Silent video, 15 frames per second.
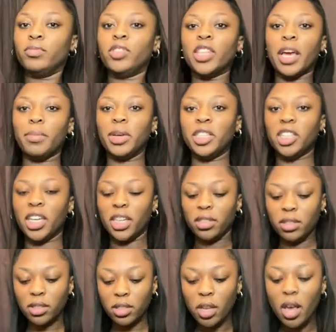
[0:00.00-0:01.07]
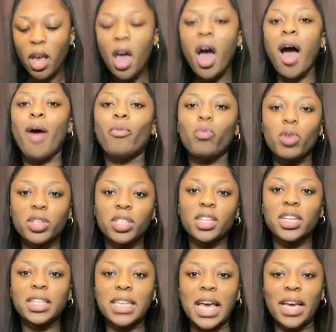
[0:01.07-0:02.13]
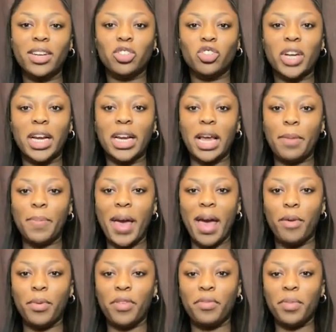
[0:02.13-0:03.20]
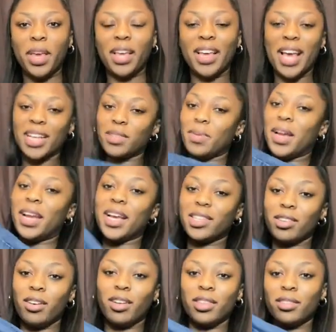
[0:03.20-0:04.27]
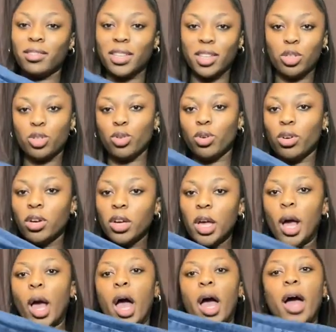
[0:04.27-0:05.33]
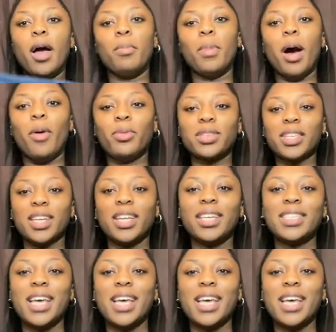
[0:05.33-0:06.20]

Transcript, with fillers: Jamie jeans. I was going to take a straight leg pair with me. Yes, my legs are this short. Um, I was going